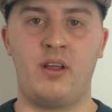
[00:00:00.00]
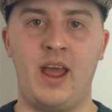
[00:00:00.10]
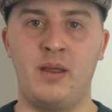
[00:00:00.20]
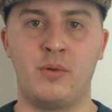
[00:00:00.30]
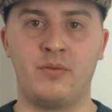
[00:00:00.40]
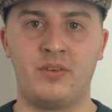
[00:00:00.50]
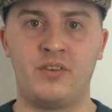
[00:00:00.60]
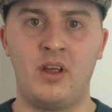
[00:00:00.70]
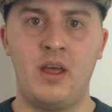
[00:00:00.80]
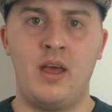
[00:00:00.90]
8
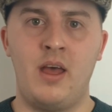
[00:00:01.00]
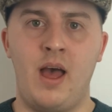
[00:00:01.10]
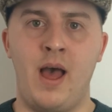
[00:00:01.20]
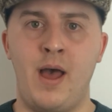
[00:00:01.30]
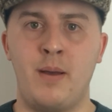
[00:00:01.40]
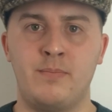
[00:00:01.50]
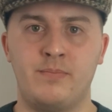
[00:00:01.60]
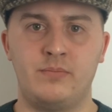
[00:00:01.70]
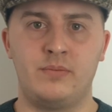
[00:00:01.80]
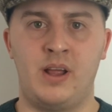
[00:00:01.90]
months.
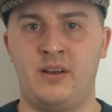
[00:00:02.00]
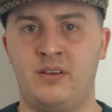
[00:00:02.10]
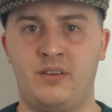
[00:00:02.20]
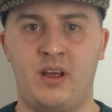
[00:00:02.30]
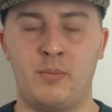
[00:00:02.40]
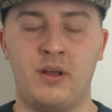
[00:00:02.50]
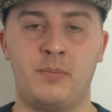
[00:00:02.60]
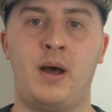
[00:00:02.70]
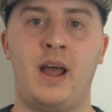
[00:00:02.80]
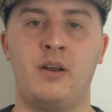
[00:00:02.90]
And I'm a
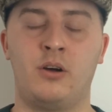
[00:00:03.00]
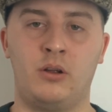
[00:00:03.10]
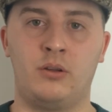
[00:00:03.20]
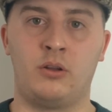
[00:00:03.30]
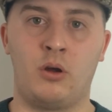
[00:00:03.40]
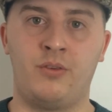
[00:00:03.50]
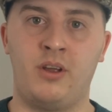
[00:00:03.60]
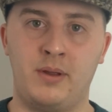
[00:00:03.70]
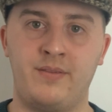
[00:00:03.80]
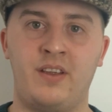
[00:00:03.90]
buy and hold
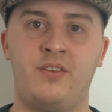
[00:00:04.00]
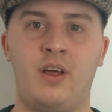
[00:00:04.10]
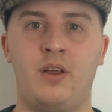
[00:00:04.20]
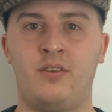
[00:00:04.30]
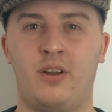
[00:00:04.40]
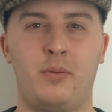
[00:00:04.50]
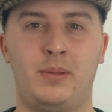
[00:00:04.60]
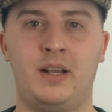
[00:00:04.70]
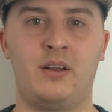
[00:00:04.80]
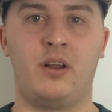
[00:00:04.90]
long-term investor, so I'm not
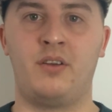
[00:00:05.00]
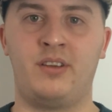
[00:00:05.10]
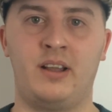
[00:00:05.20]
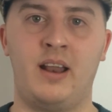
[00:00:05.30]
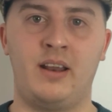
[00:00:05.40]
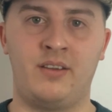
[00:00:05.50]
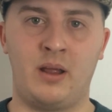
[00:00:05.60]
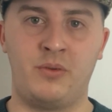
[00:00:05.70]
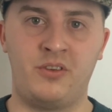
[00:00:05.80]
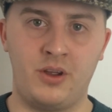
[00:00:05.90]
planning on selling
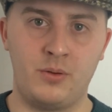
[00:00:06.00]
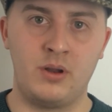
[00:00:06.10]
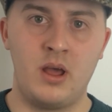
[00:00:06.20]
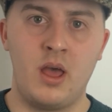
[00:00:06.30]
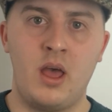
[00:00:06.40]
anytime soon.